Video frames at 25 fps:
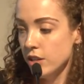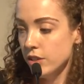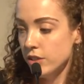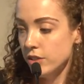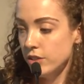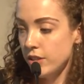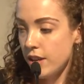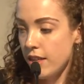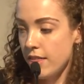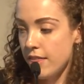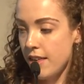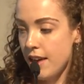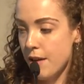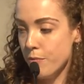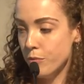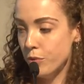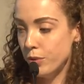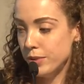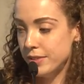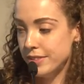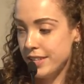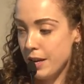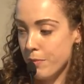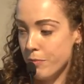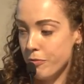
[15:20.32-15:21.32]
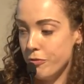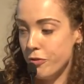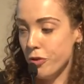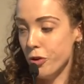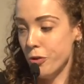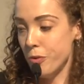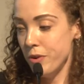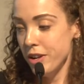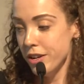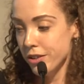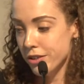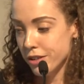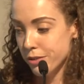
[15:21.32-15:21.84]
So then we'll skip
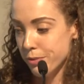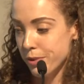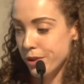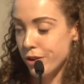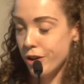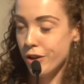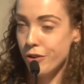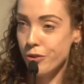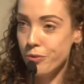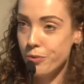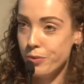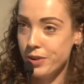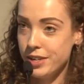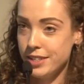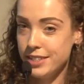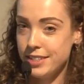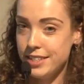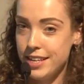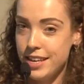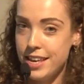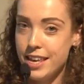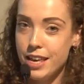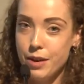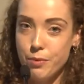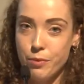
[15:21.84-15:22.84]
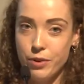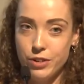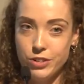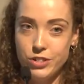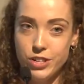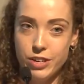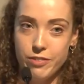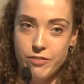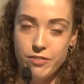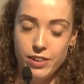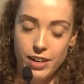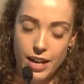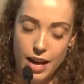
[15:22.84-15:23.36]
forward because we don't all want to sit here
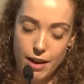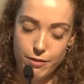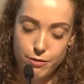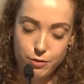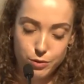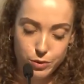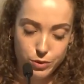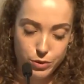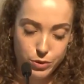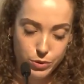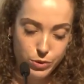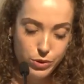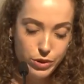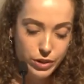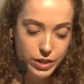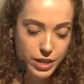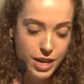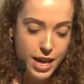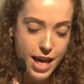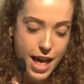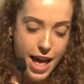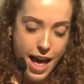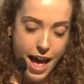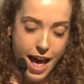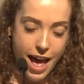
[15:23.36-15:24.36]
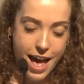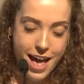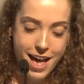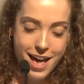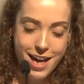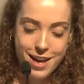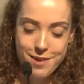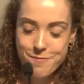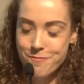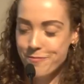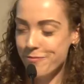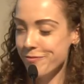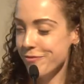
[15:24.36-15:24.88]
watching falafels cook.
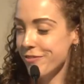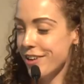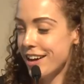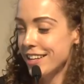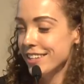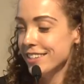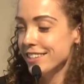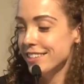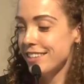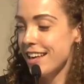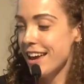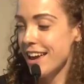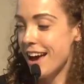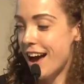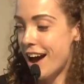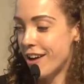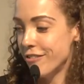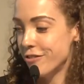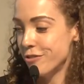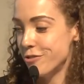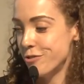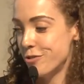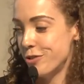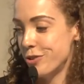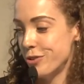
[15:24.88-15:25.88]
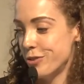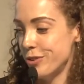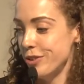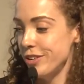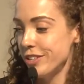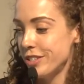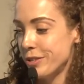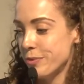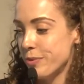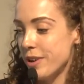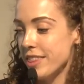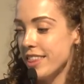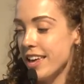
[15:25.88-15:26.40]
Once they are all
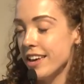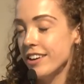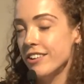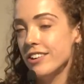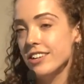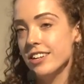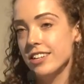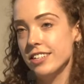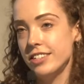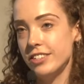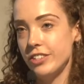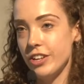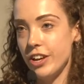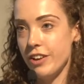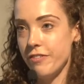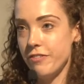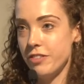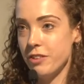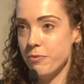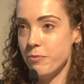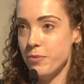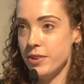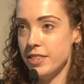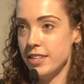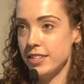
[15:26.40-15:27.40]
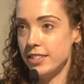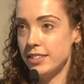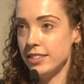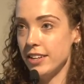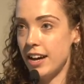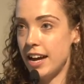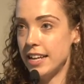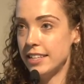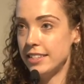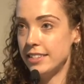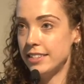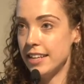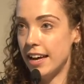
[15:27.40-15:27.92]
cooked, we're then going to serve them with a
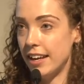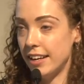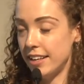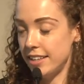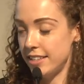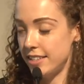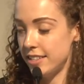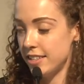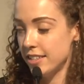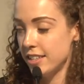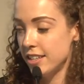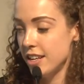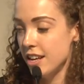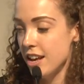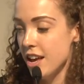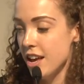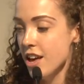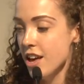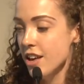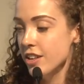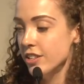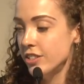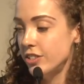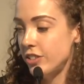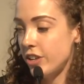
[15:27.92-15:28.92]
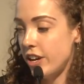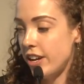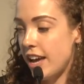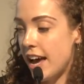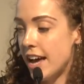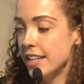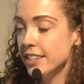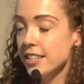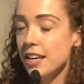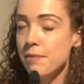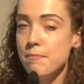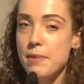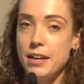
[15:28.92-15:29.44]
side salad. So
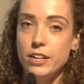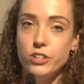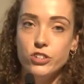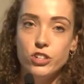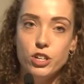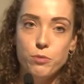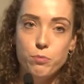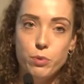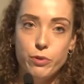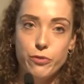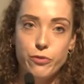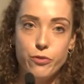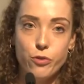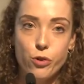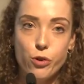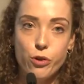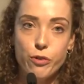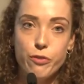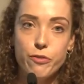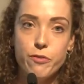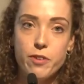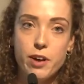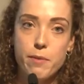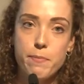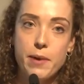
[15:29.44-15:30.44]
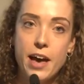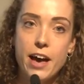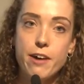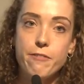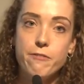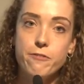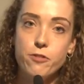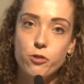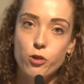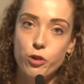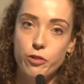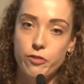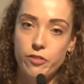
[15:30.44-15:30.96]
as I mentioned before, about
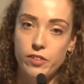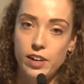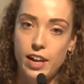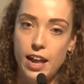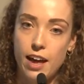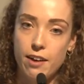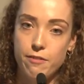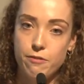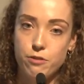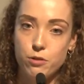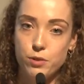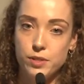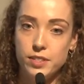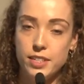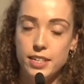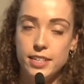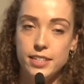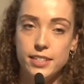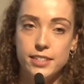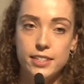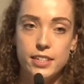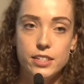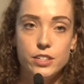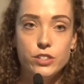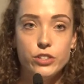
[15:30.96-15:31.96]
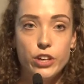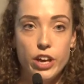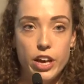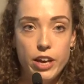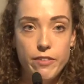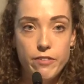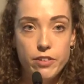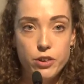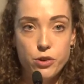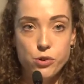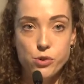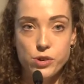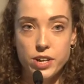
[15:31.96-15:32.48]
4 falafels is a
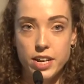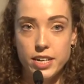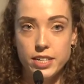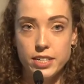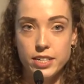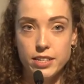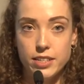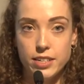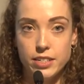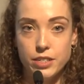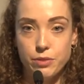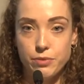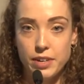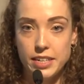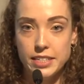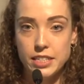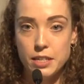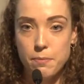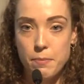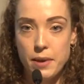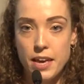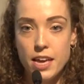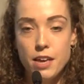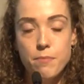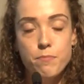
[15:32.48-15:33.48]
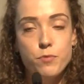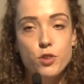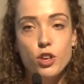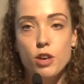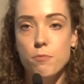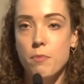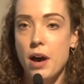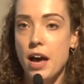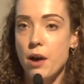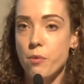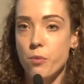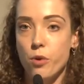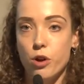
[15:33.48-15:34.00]
serve according to this recipe.
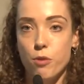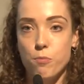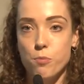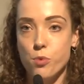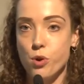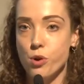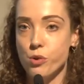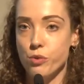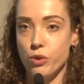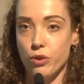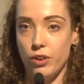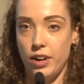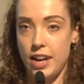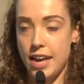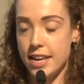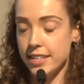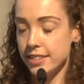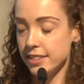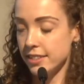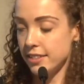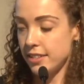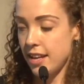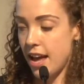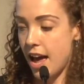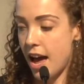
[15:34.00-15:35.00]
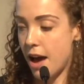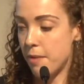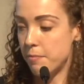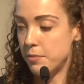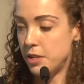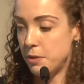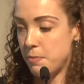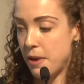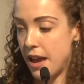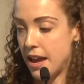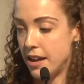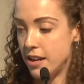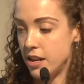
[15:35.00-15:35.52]
You might want more or less
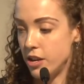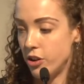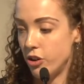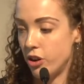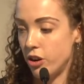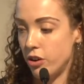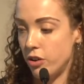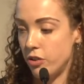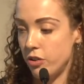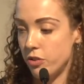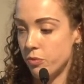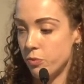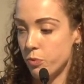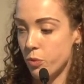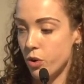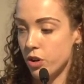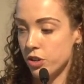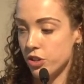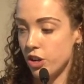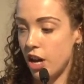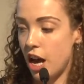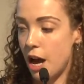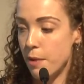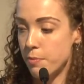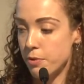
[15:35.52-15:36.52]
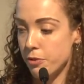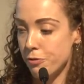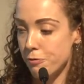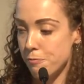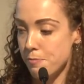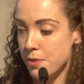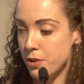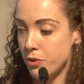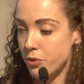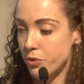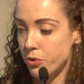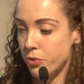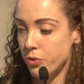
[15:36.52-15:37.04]
depending on what type of
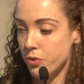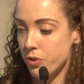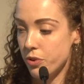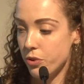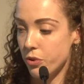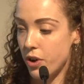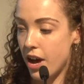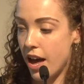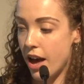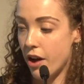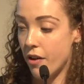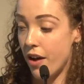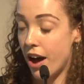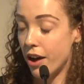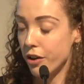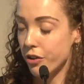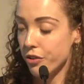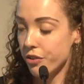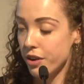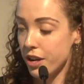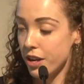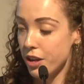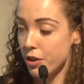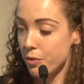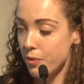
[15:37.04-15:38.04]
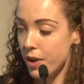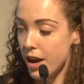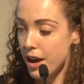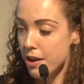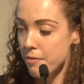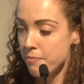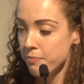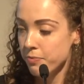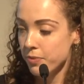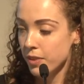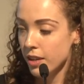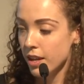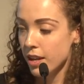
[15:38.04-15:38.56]
meal or how hungry you
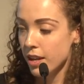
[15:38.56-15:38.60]
are.